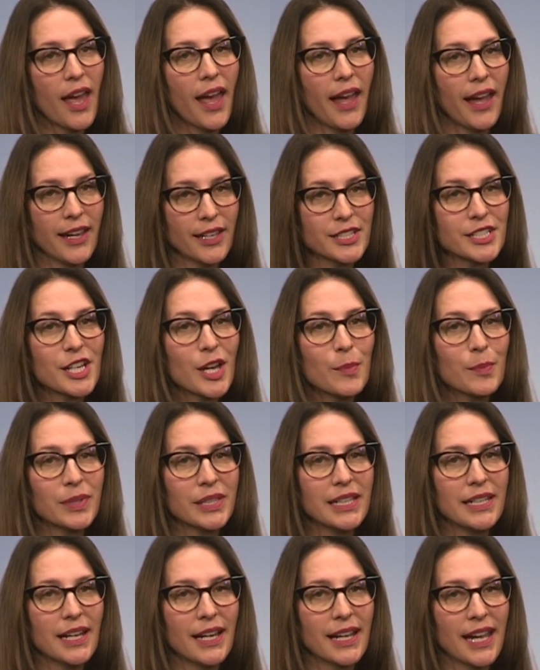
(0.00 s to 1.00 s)
and
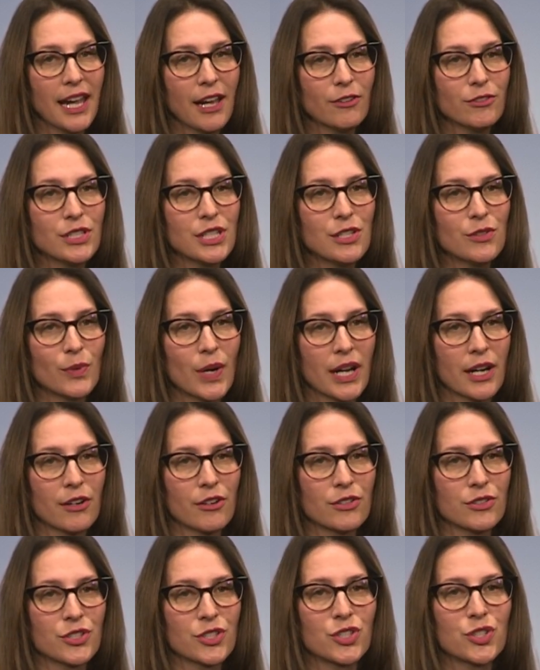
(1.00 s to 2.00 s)
complete accounting
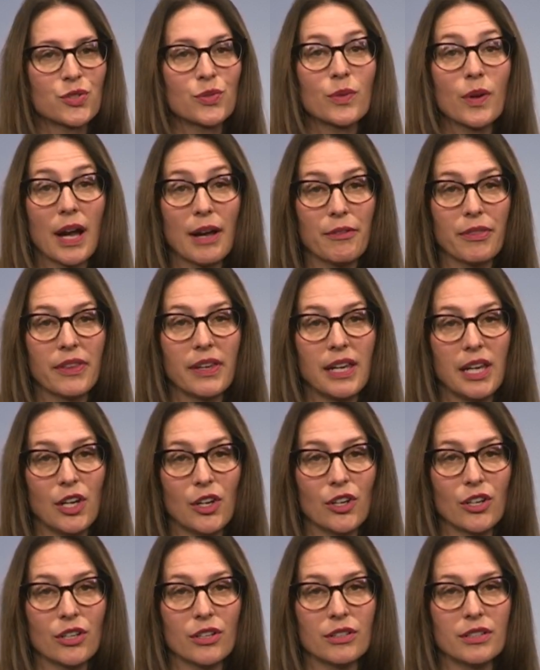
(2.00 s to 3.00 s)
records throughout the
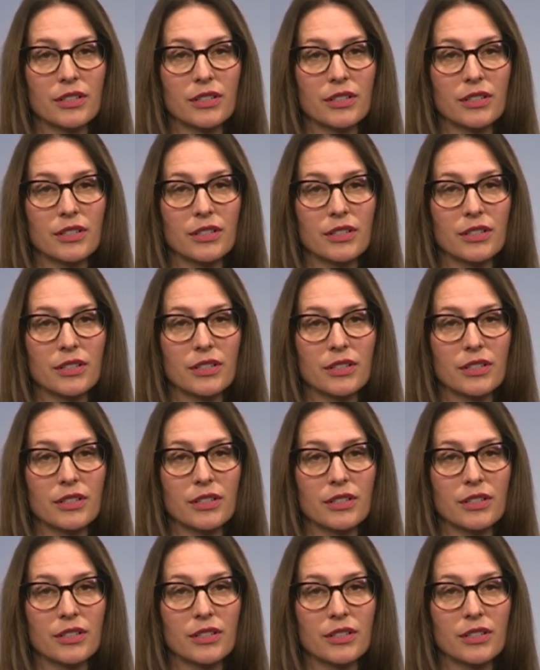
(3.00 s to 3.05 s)
year.